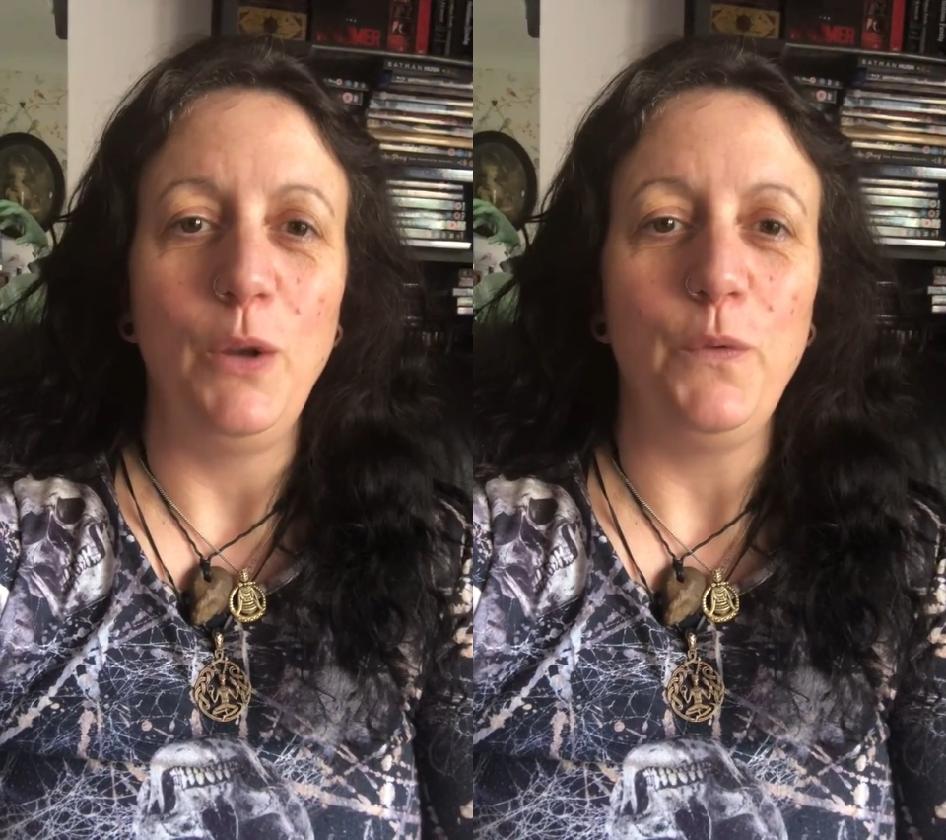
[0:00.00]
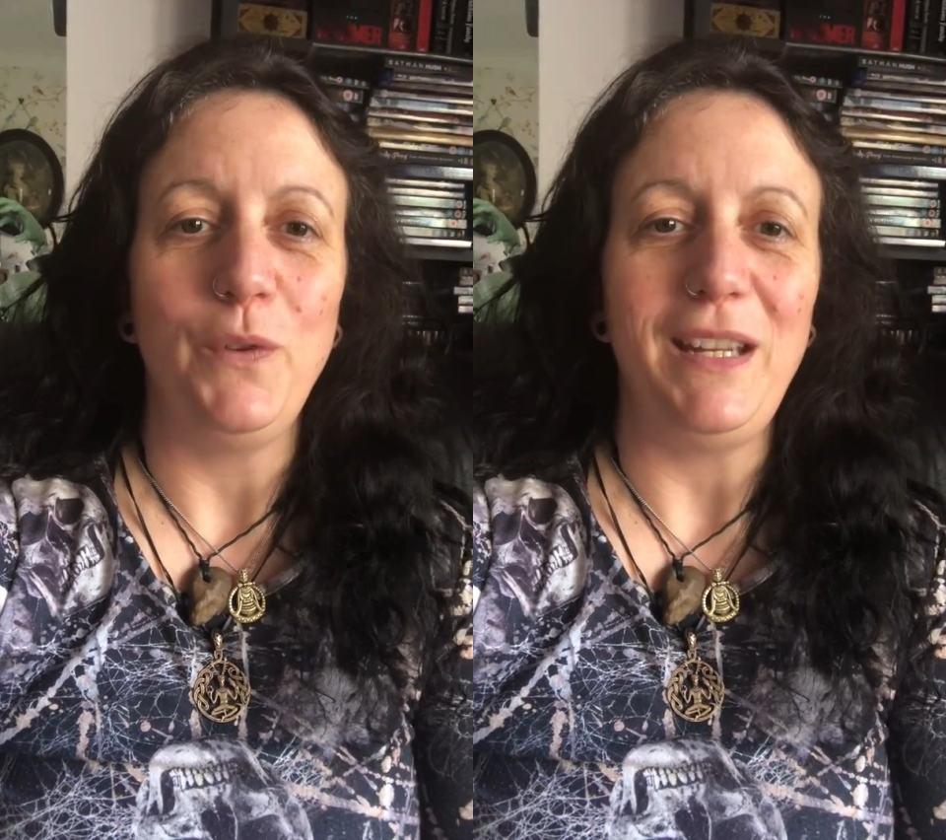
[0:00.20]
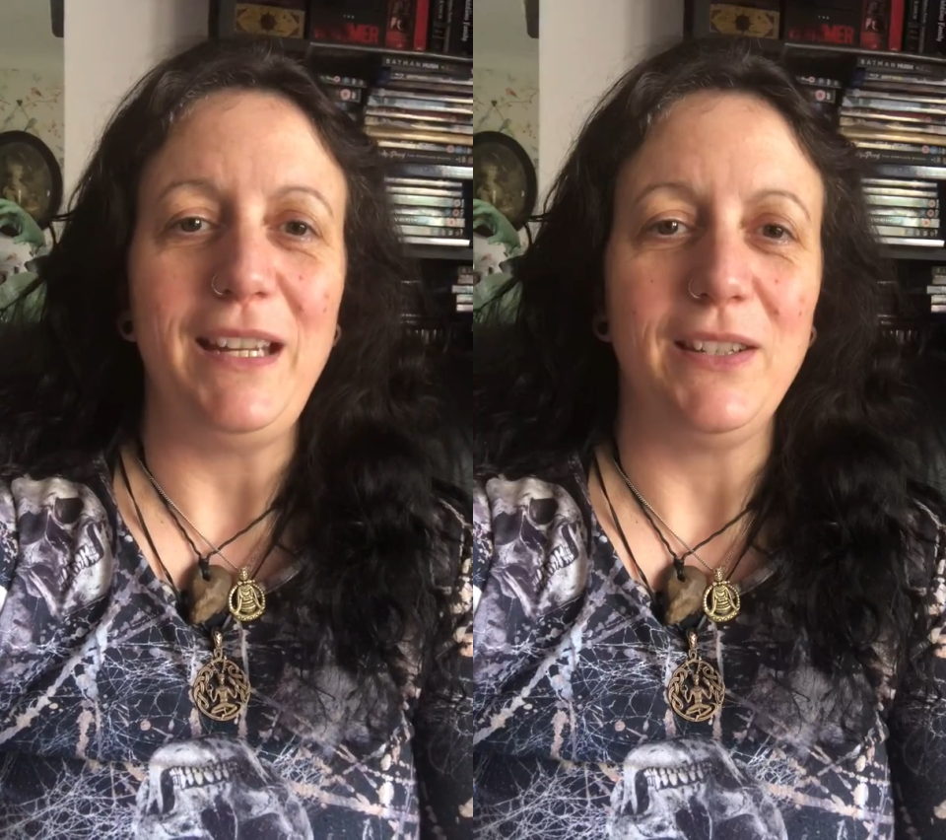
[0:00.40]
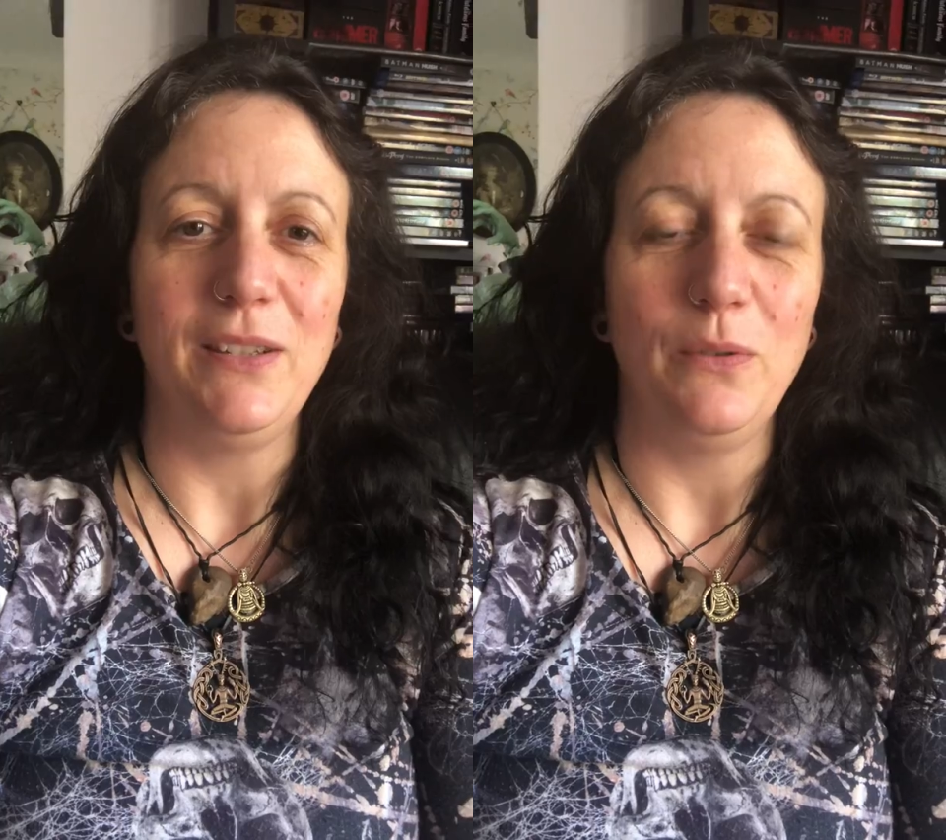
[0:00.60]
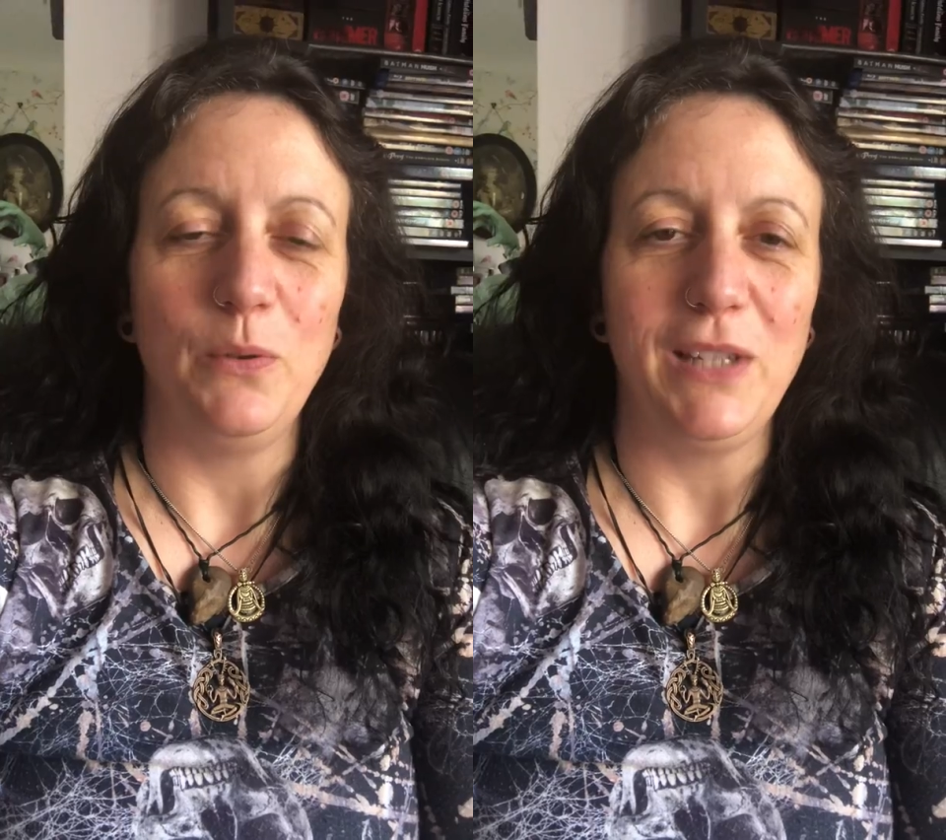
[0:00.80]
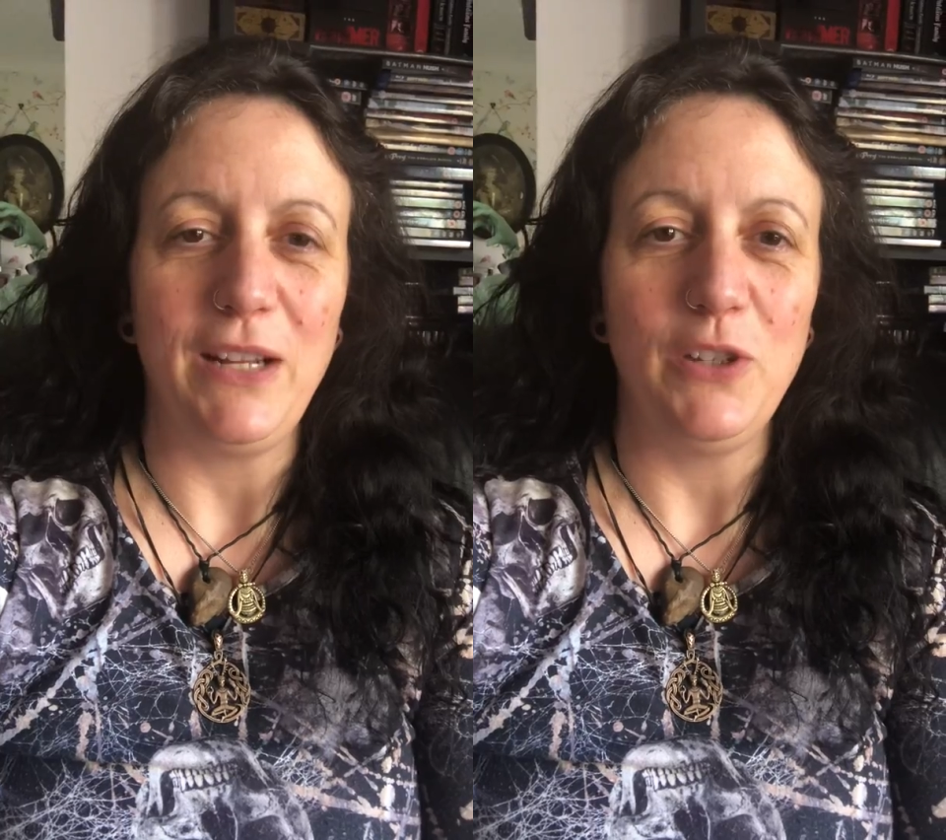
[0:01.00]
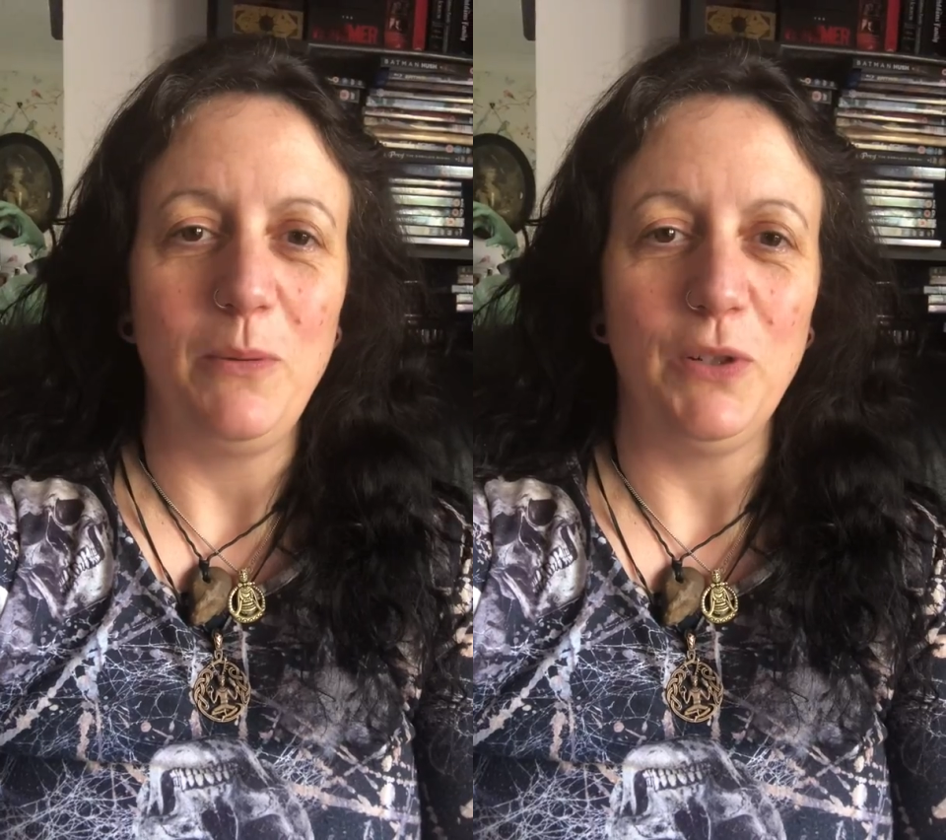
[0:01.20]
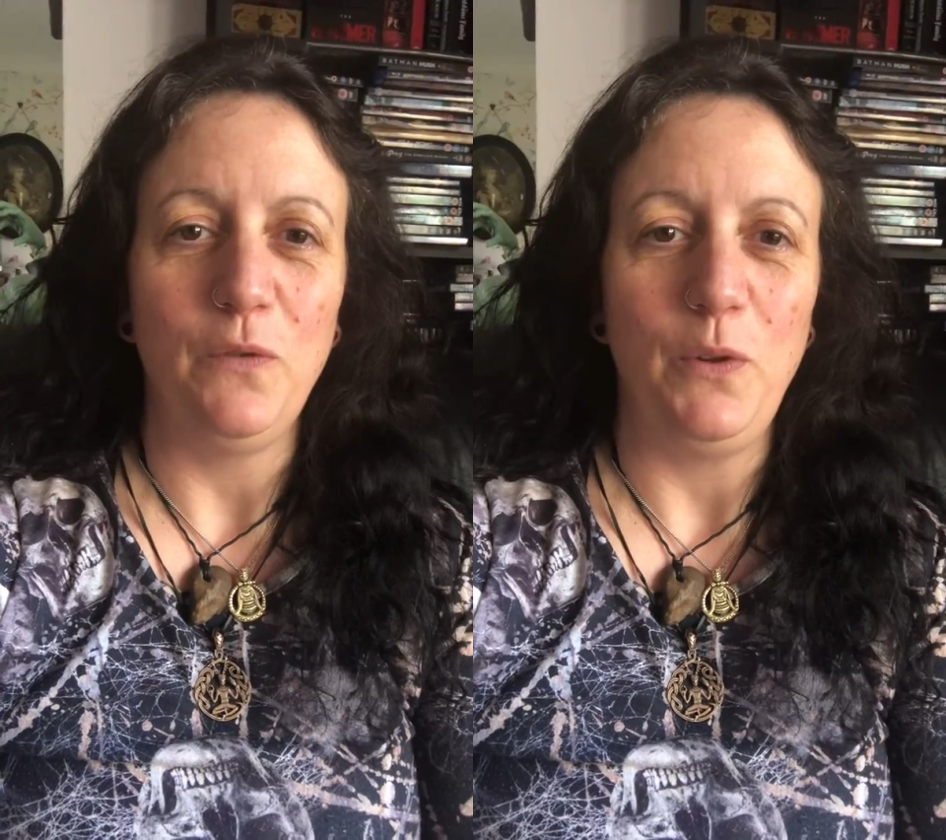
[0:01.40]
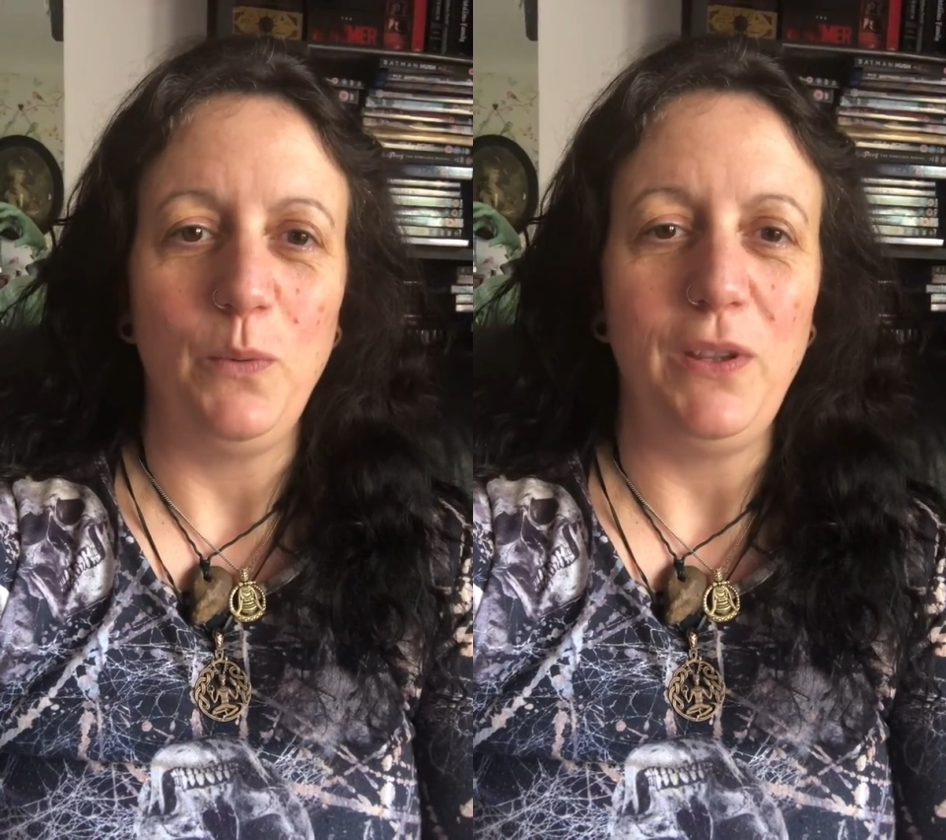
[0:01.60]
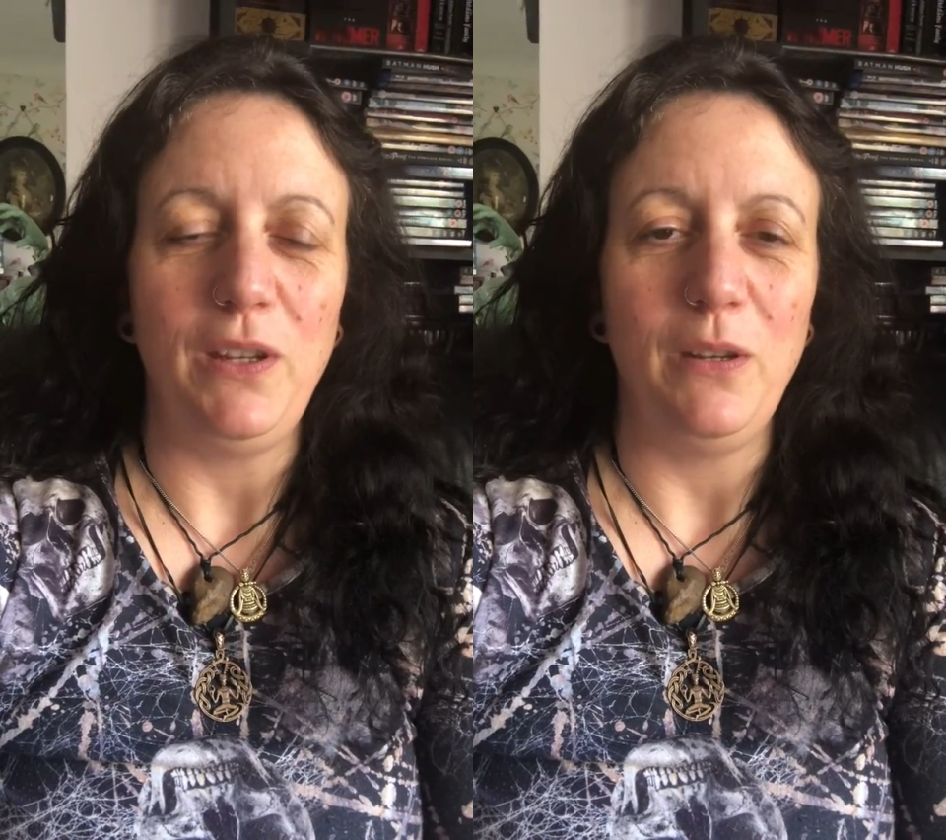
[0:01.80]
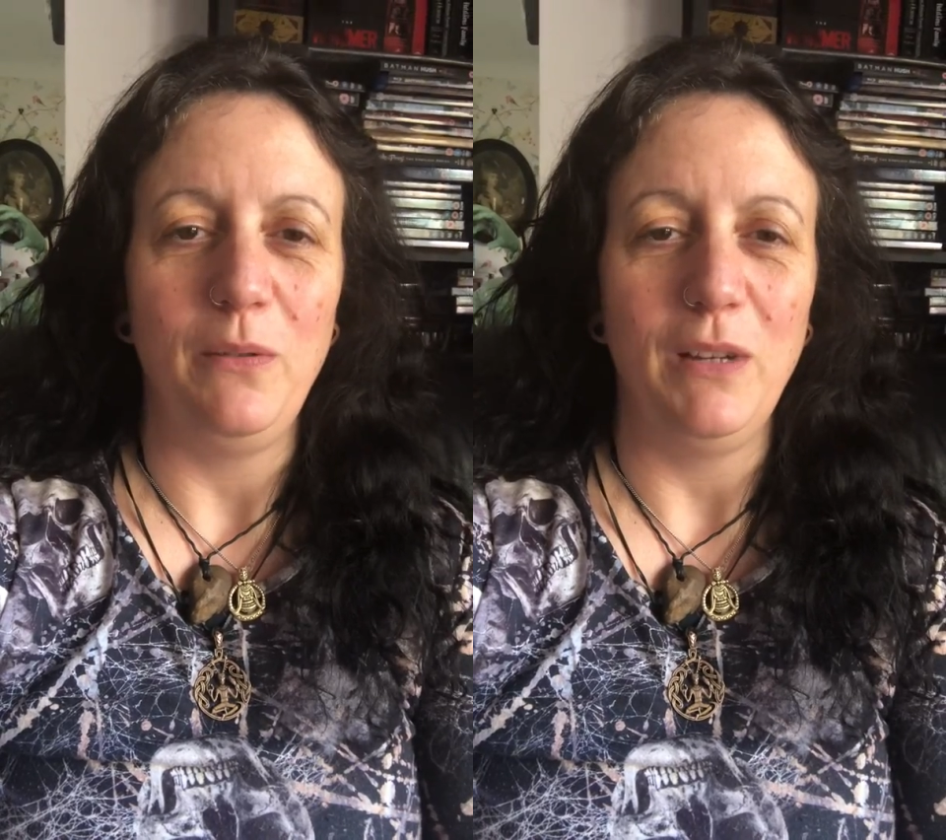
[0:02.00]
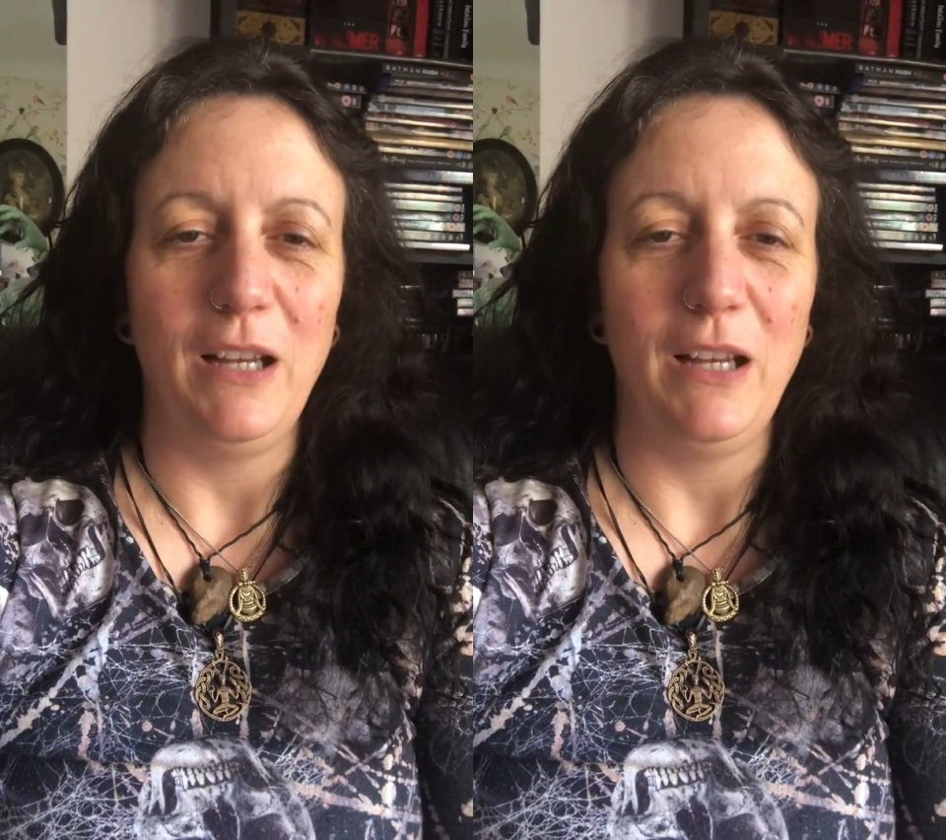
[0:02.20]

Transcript: overeat or take too much food with you.